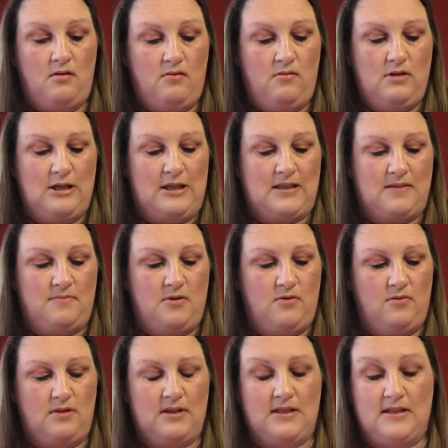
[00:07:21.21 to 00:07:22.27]
Holy
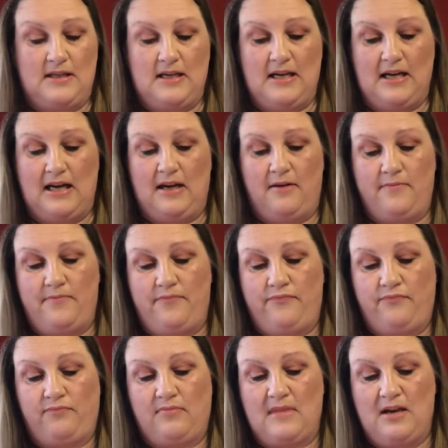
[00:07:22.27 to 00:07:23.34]
smokes today.
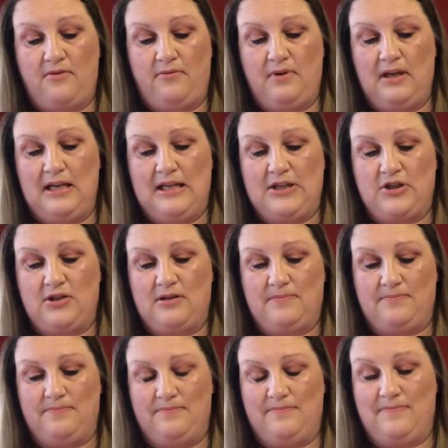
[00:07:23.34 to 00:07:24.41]
I really should
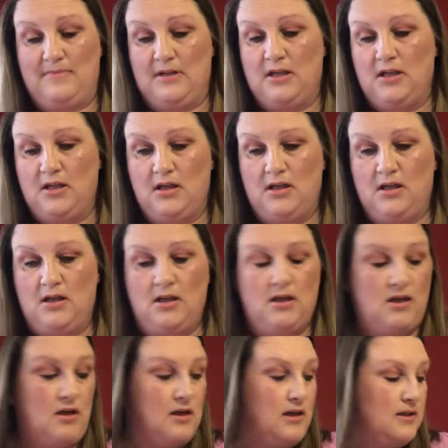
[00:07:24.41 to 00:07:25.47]
have
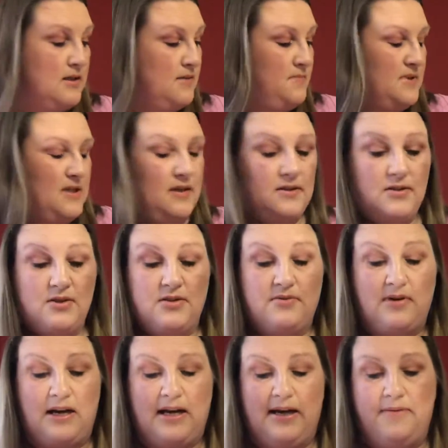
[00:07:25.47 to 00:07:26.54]
got some scissors
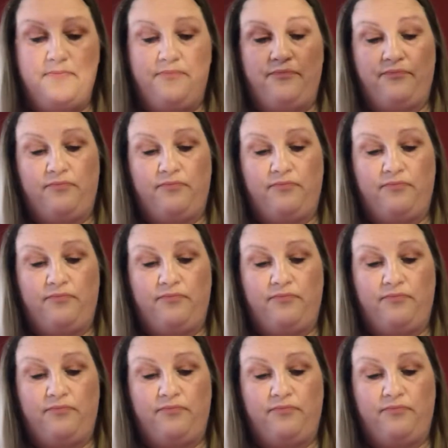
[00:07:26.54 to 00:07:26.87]
ready.